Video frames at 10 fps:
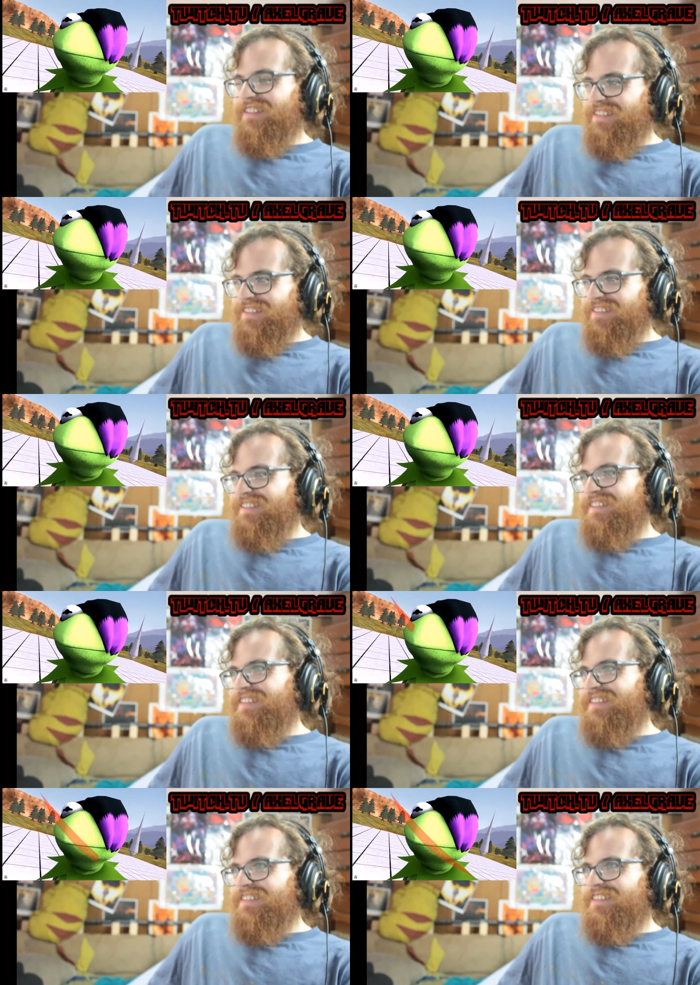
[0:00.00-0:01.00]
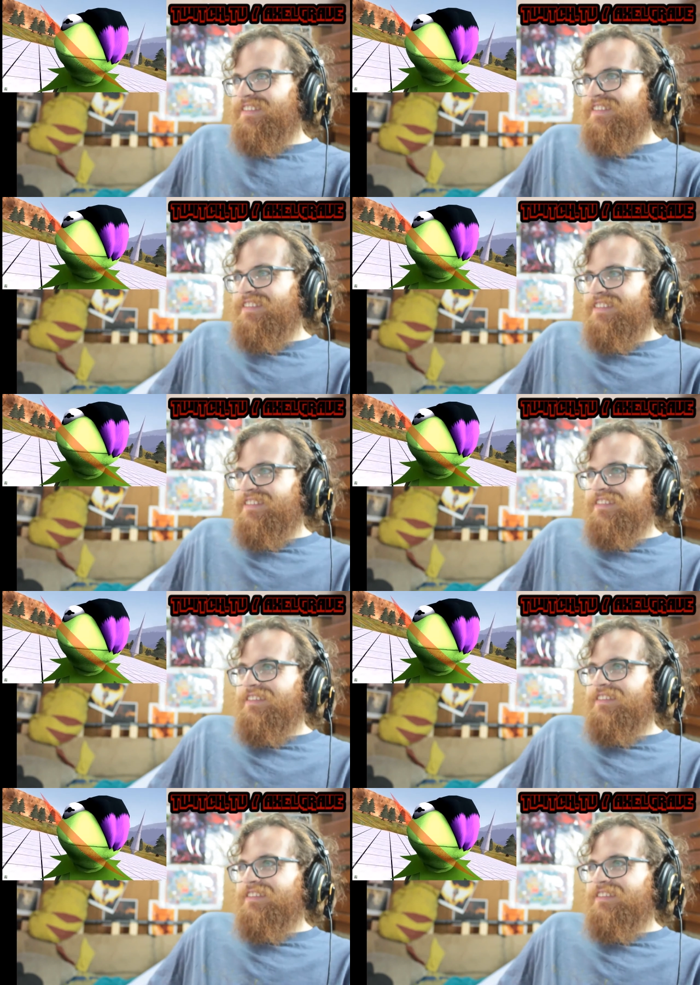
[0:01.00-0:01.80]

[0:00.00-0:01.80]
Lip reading: (silence)